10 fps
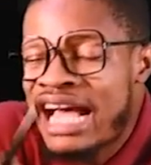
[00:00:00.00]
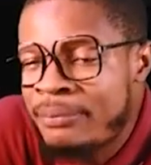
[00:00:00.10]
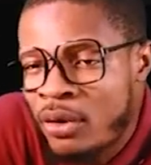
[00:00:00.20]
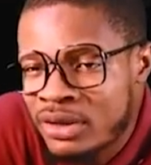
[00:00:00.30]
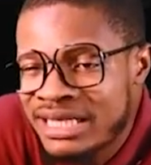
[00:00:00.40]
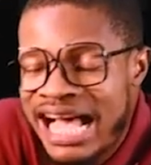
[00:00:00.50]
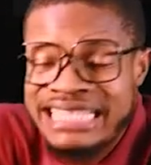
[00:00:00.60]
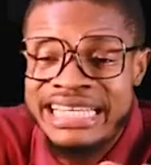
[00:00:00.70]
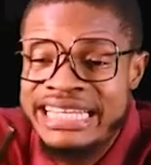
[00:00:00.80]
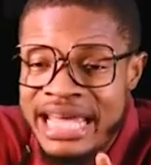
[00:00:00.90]
carbon
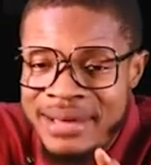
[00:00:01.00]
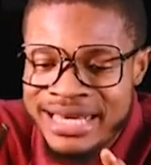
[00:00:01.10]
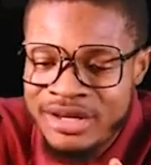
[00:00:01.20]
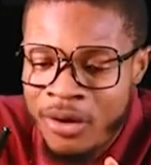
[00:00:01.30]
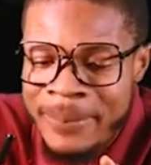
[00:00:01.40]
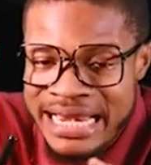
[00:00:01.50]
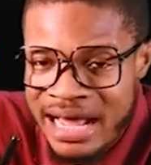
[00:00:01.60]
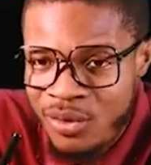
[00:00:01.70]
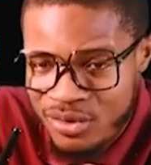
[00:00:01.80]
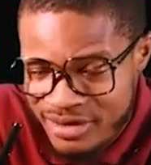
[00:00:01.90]
has a name and a number now,